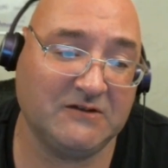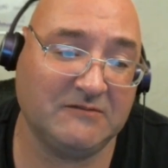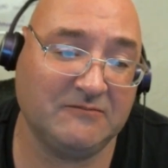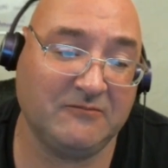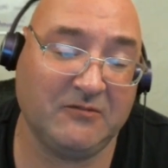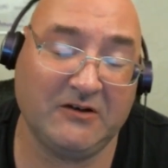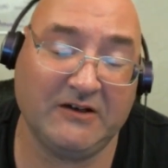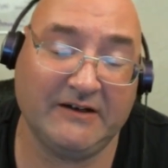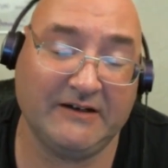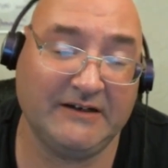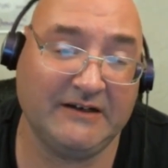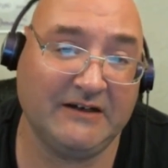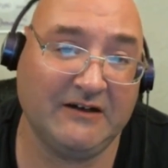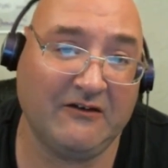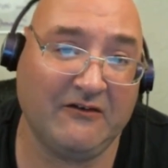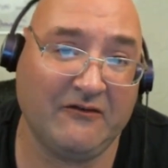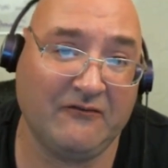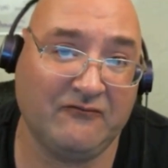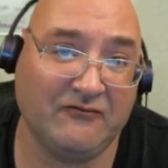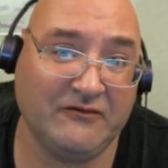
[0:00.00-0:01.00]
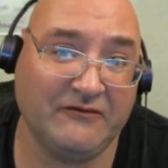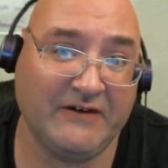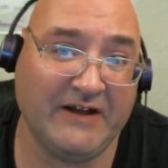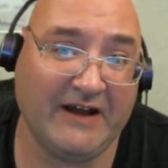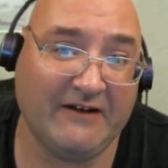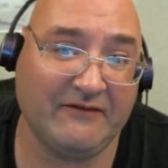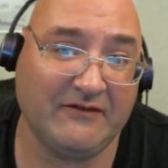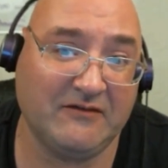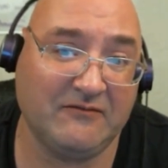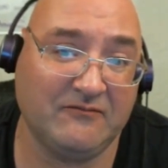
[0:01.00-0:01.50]
but you know, we would
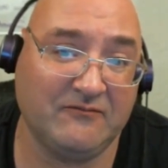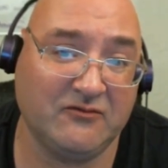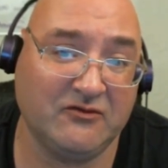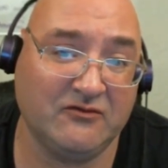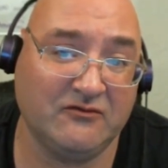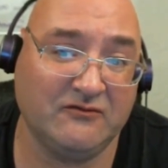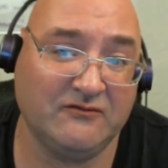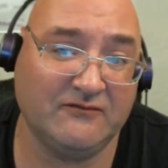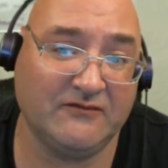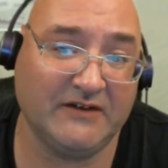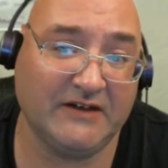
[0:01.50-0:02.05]
have to move,